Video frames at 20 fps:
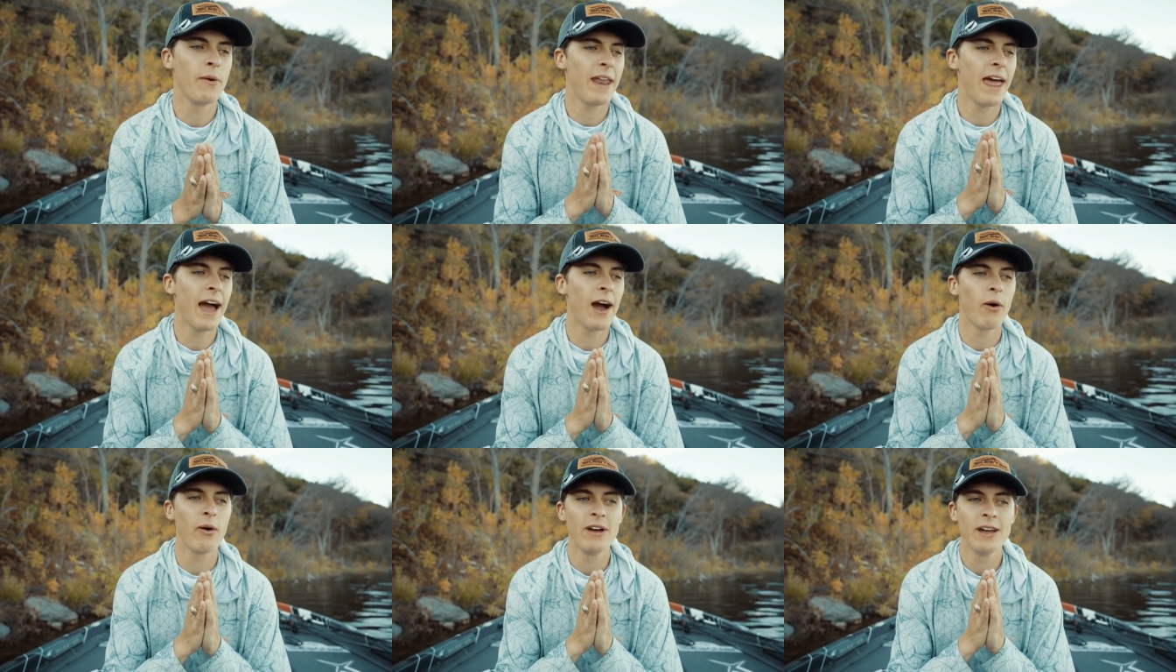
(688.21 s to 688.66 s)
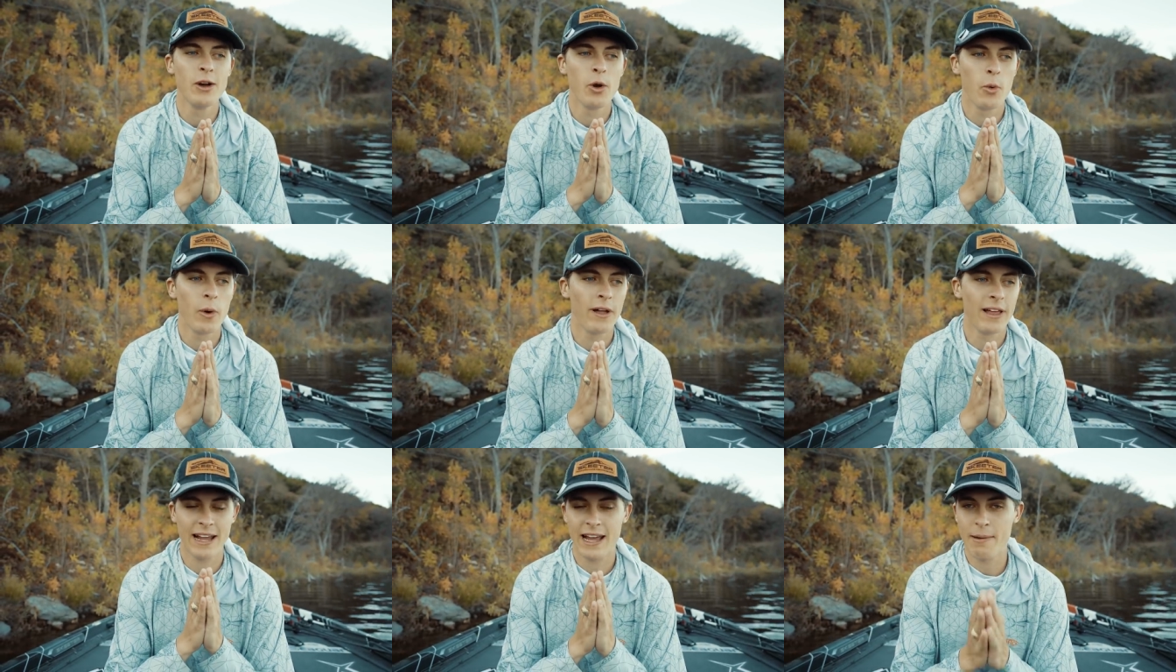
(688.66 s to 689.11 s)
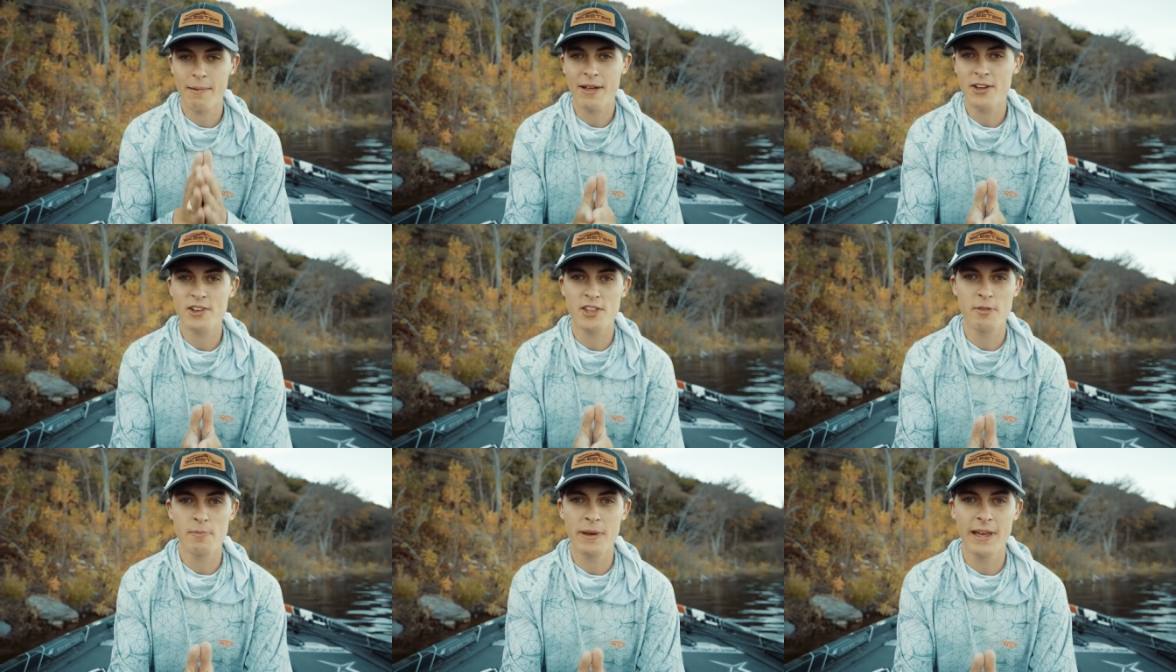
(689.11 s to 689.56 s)
Now, like I
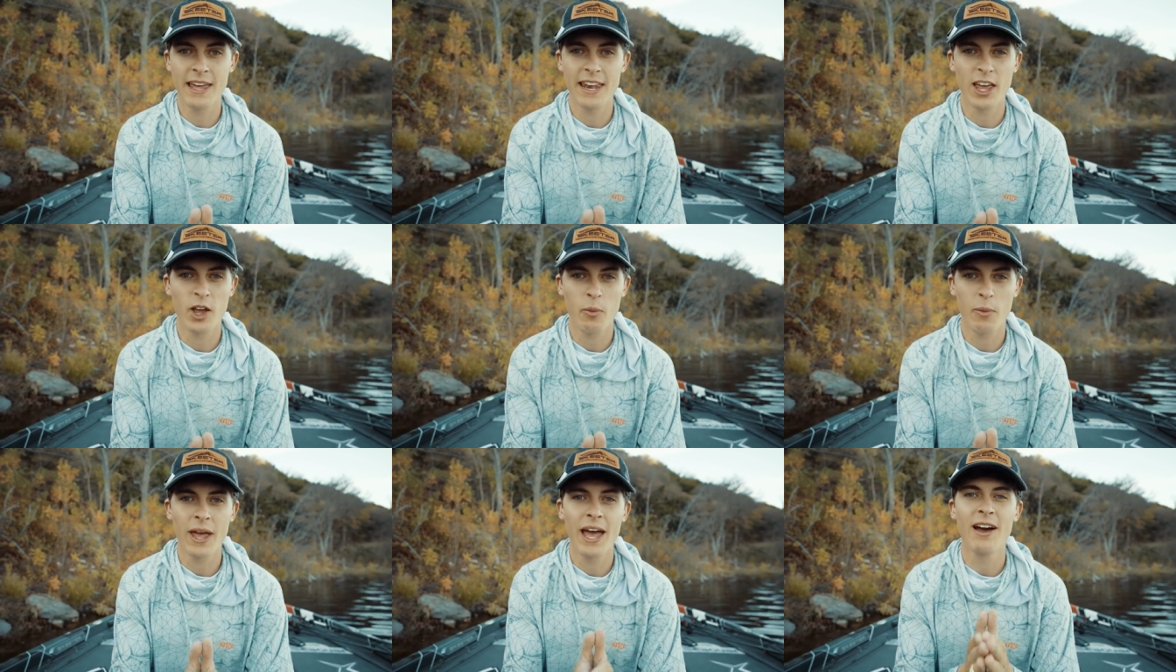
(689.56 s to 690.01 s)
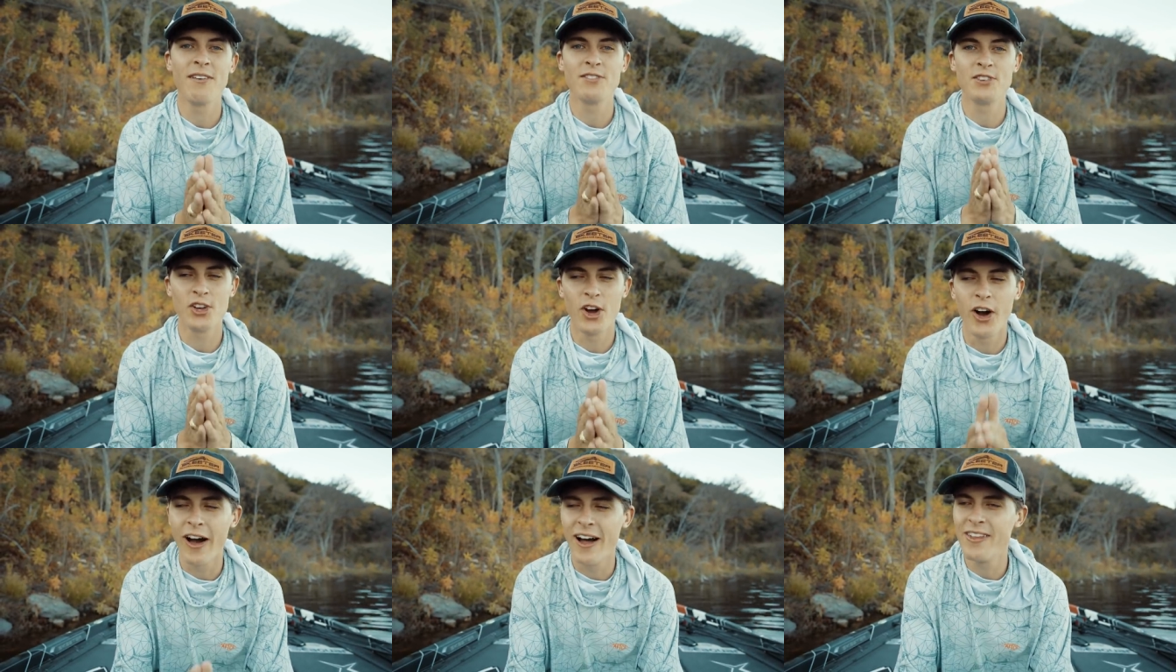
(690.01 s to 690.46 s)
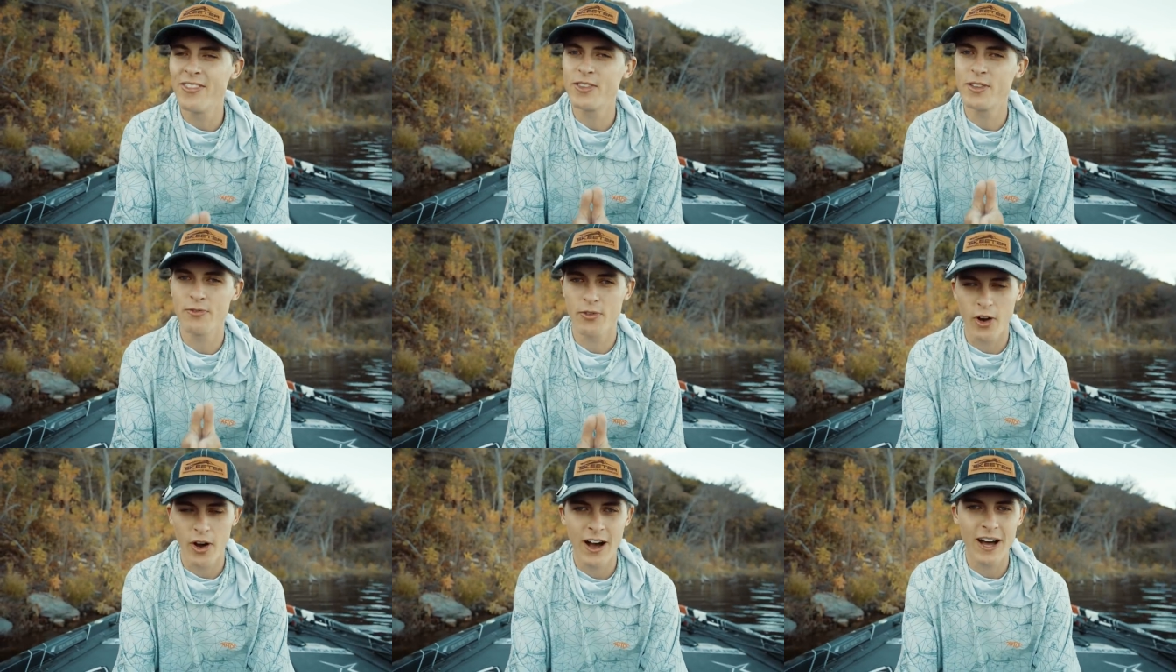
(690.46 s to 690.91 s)
mentioned at the beginning, we have tons
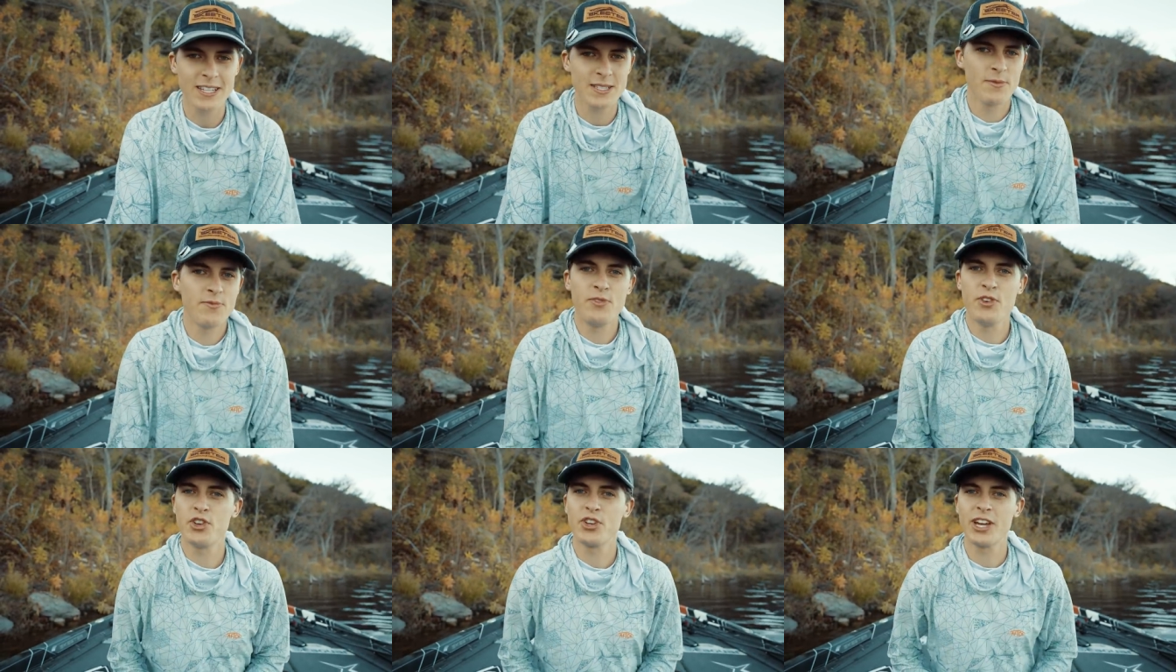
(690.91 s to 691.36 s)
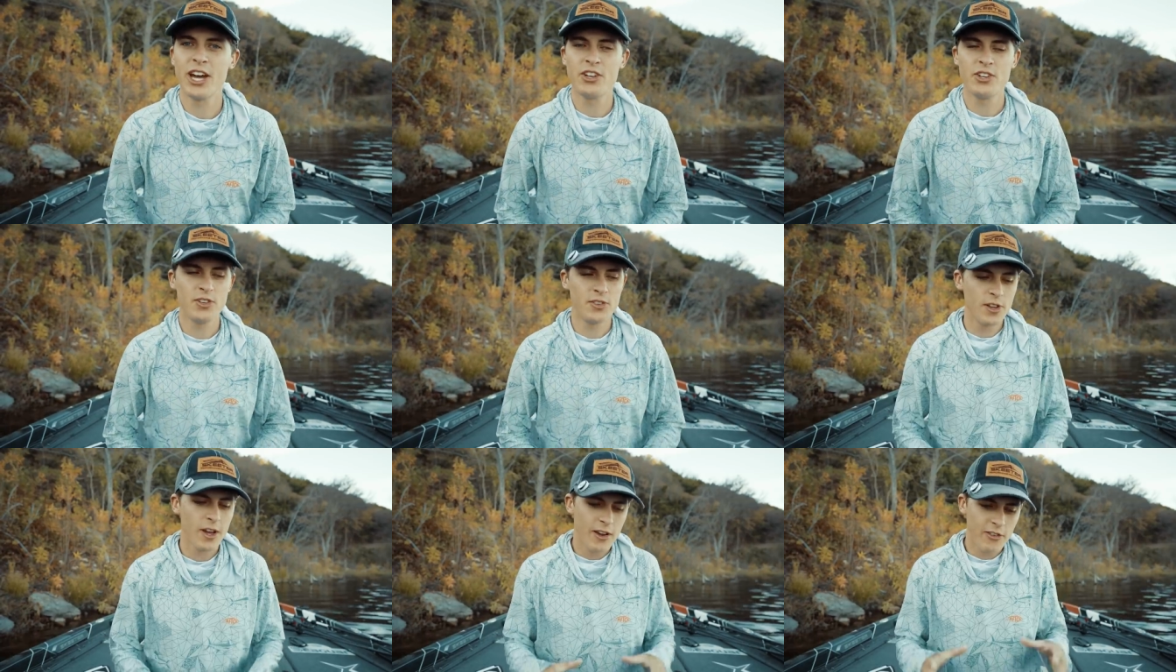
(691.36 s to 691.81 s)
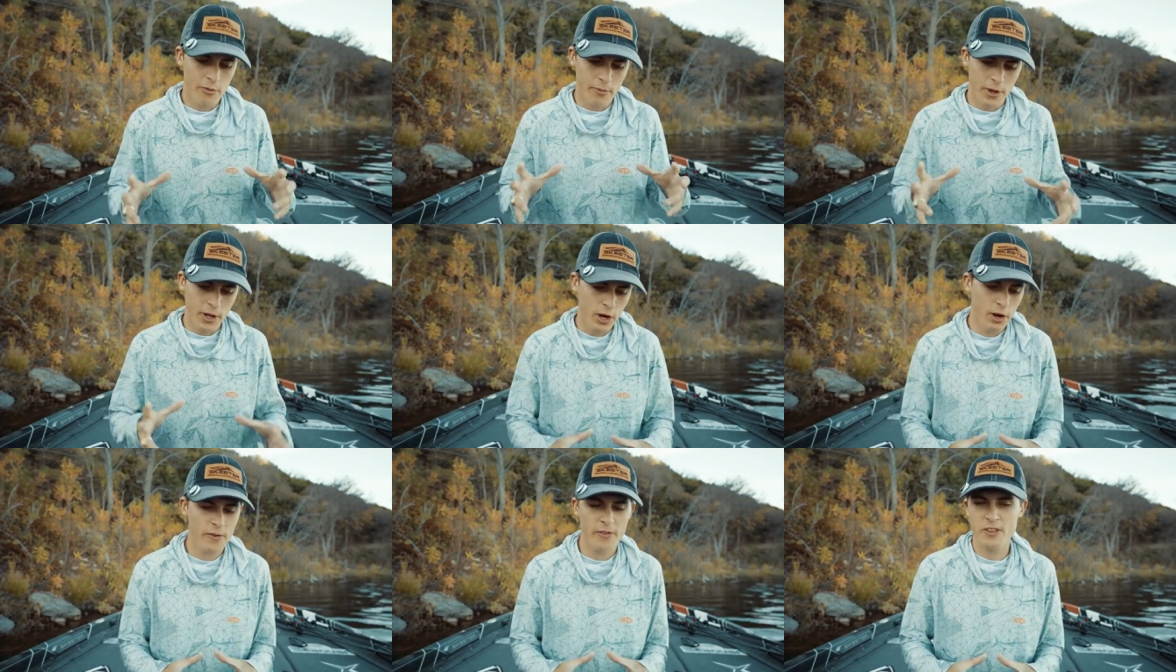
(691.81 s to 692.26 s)
of awesome fish catches from
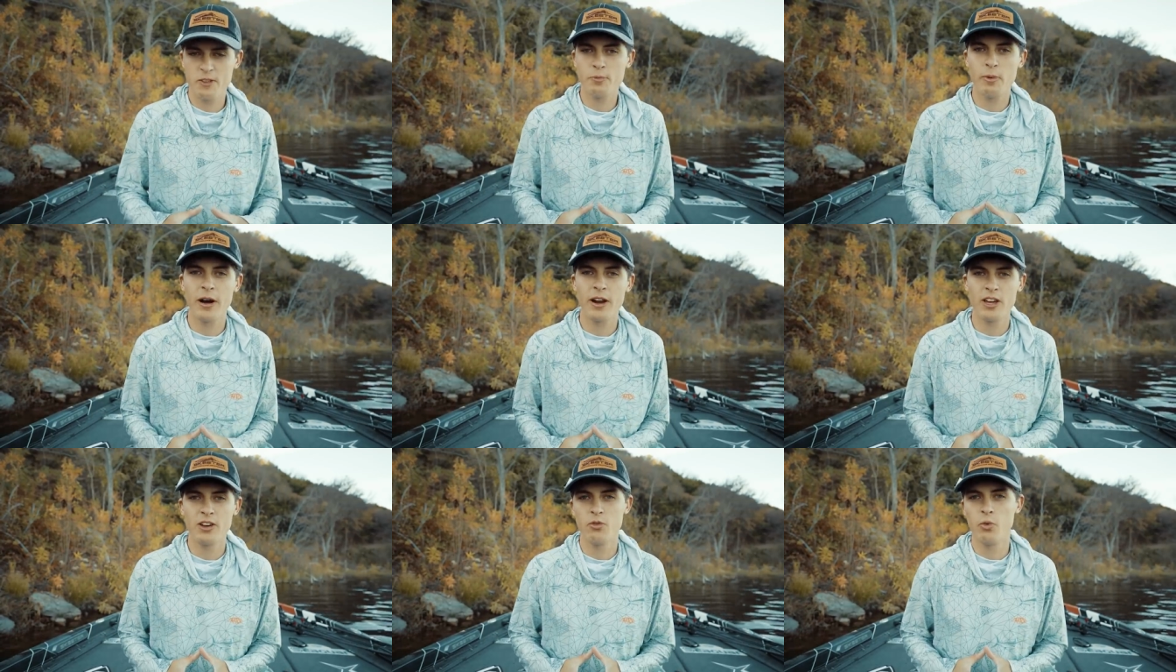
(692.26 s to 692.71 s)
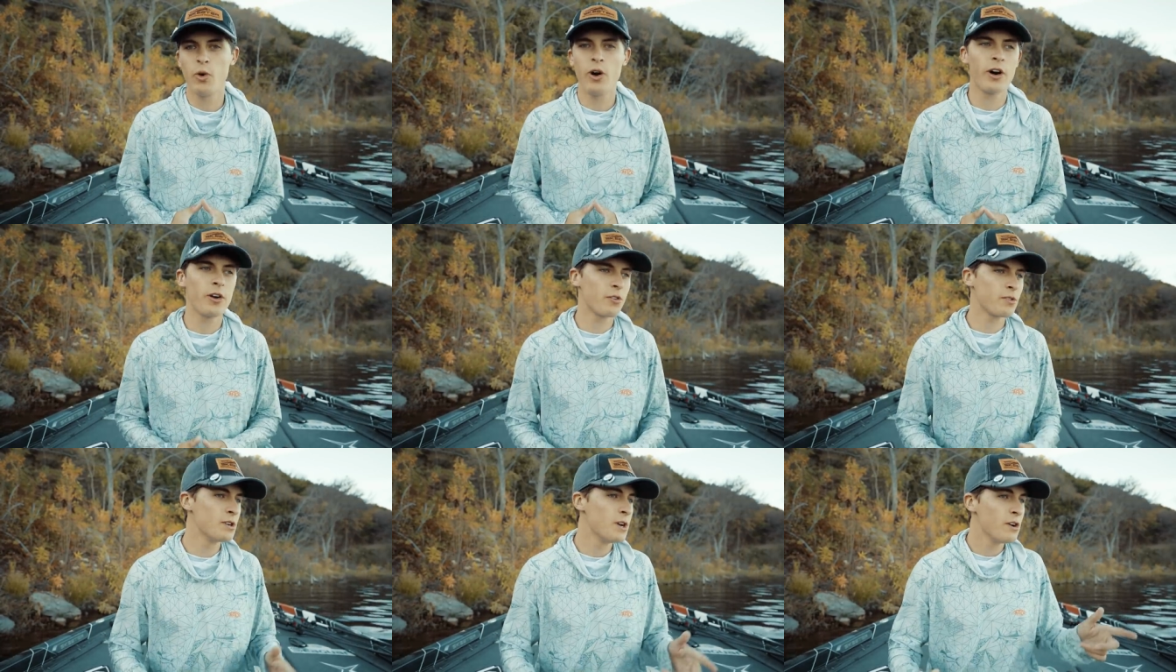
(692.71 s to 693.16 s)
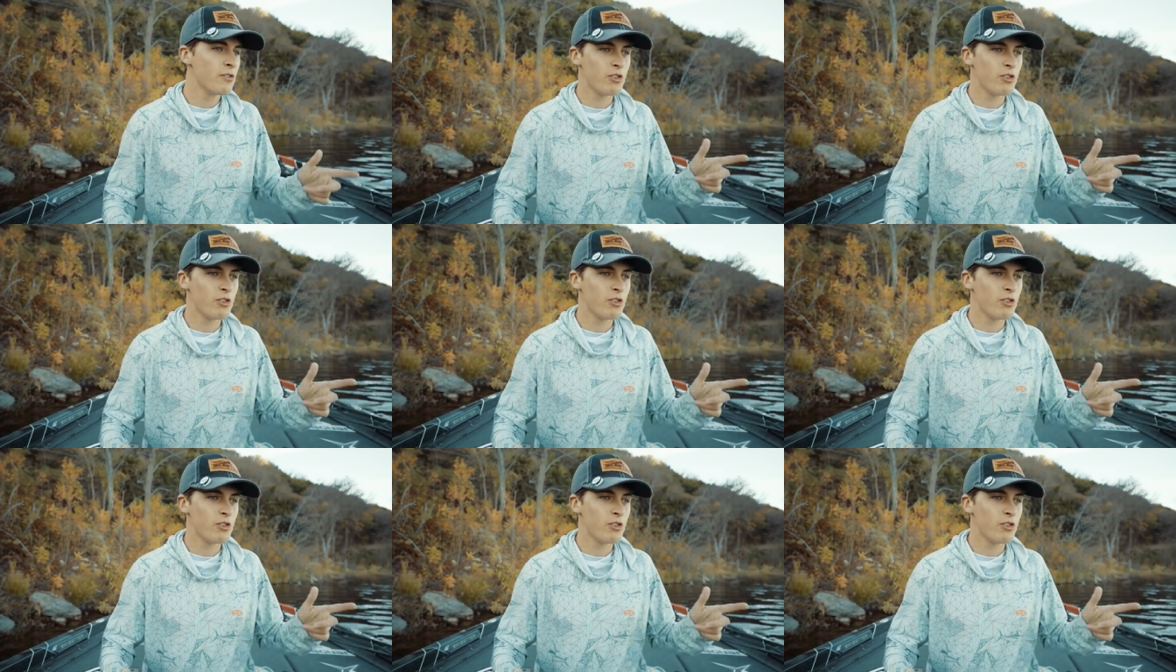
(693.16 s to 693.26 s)
here on this body of water,